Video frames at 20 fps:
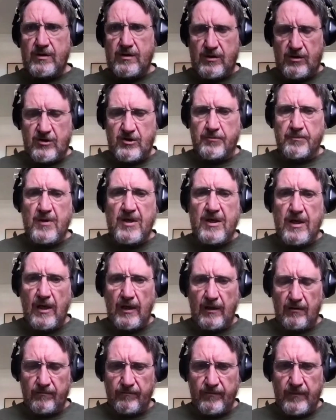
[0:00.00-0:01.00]

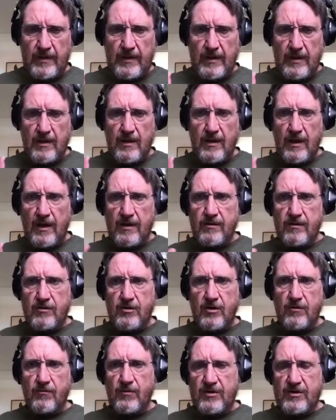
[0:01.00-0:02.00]
speaking.
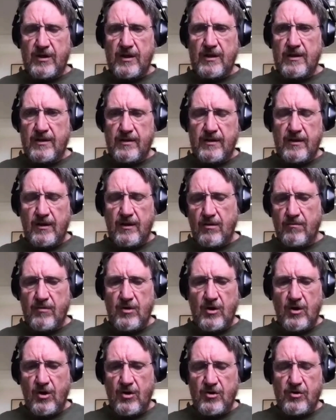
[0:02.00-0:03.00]
So if we say
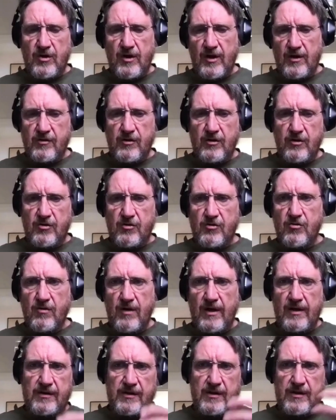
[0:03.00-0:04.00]
communication has these two
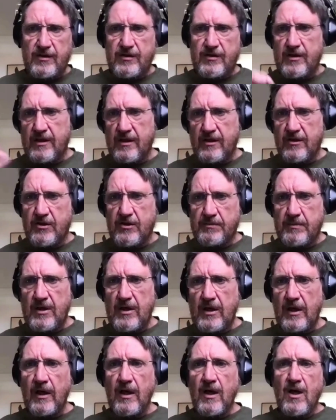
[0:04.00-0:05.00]
ends, listening and
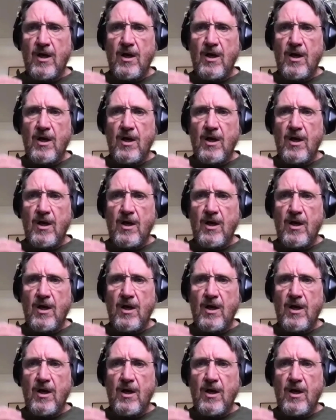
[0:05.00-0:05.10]
speaking,